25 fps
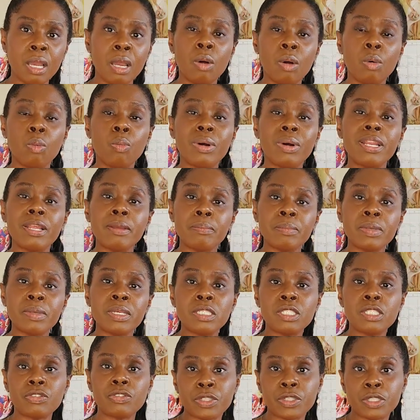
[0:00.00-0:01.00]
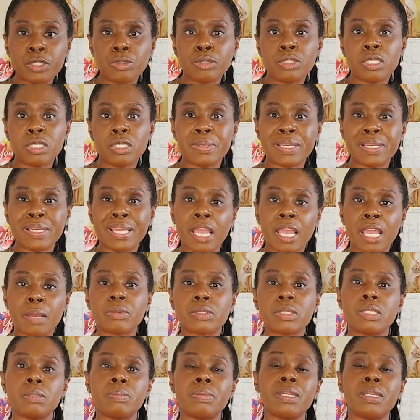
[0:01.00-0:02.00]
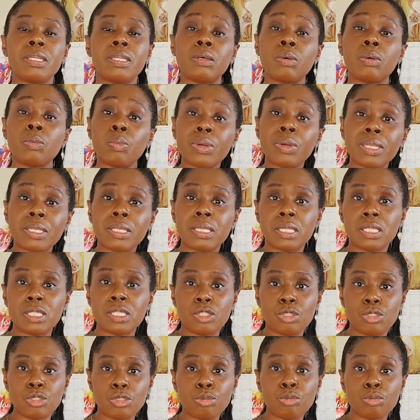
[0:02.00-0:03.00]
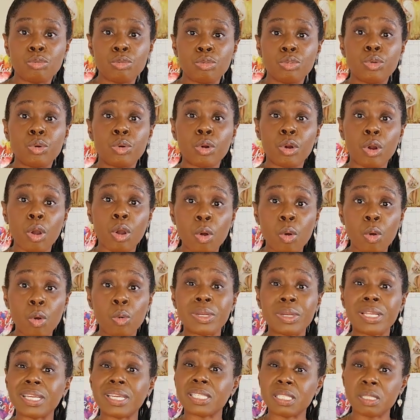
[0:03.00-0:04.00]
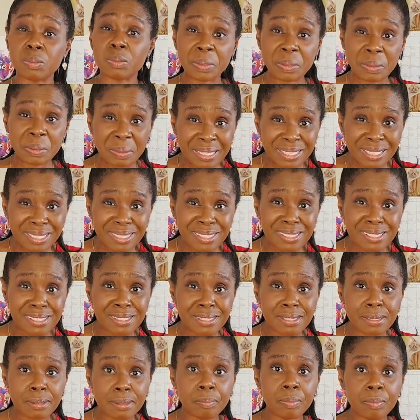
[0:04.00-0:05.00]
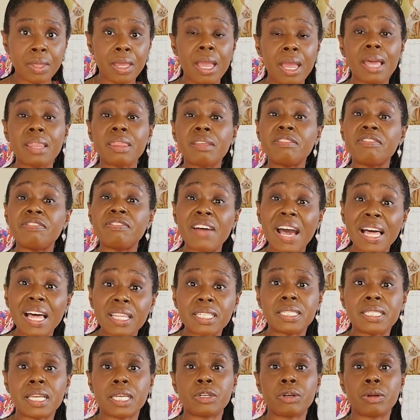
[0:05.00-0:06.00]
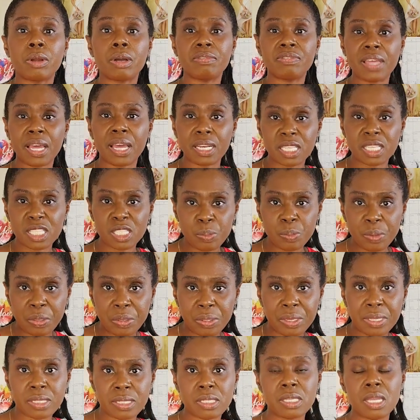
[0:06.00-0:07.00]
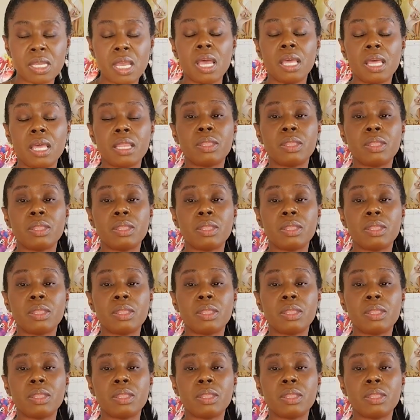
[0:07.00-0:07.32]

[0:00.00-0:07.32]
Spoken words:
What it means for you to be able to be the witness to your own experience and the validator of that experience,